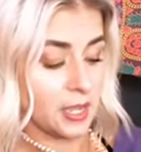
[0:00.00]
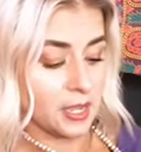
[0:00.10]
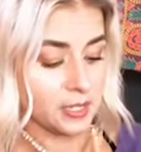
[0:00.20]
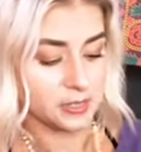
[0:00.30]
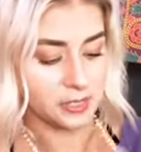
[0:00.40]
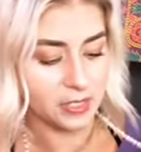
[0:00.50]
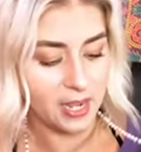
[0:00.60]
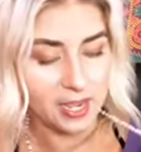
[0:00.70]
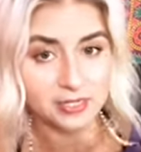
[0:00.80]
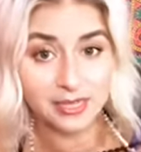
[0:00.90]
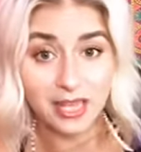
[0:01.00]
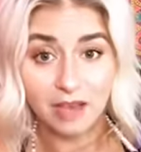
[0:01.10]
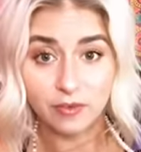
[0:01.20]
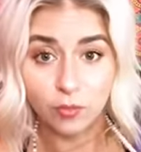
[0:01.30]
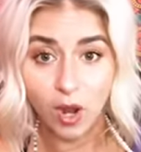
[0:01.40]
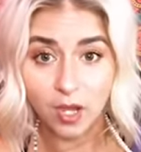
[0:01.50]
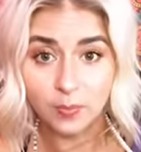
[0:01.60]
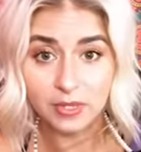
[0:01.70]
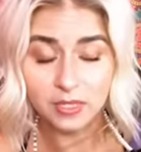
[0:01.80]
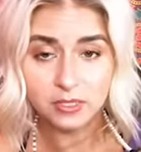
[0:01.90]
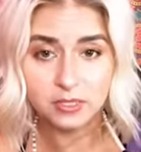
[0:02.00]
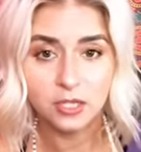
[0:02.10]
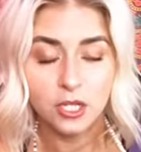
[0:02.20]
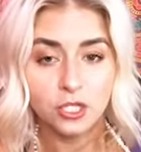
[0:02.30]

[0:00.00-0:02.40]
and it has lava rock beads.